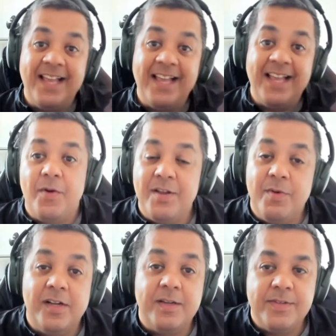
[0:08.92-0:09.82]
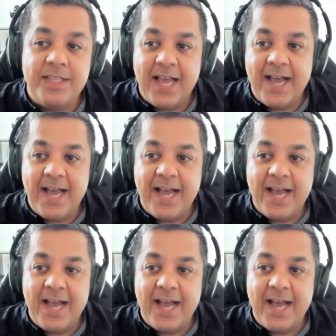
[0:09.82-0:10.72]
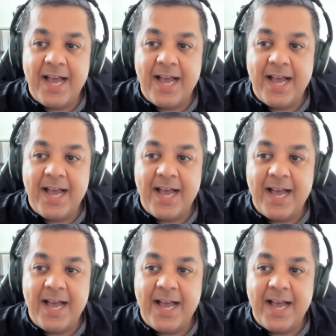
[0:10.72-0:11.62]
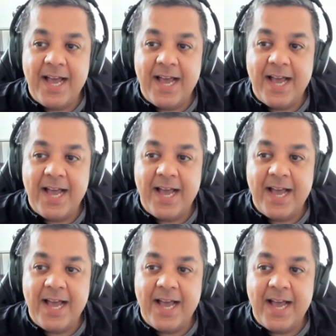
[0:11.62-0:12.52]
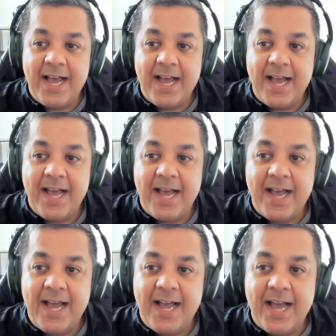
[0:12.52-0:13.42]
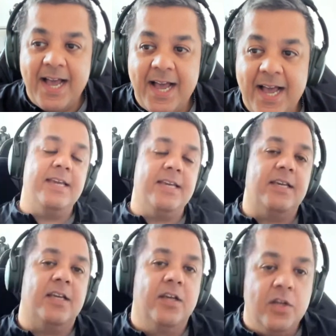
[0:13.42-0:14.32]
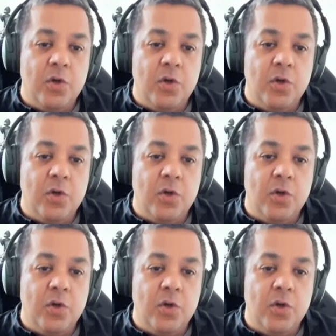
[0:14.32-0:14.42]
Hello, everybody. Welcome to the I Am IT YouTube channel. My name is Shabaz Darr. As ever, I am the IT geek.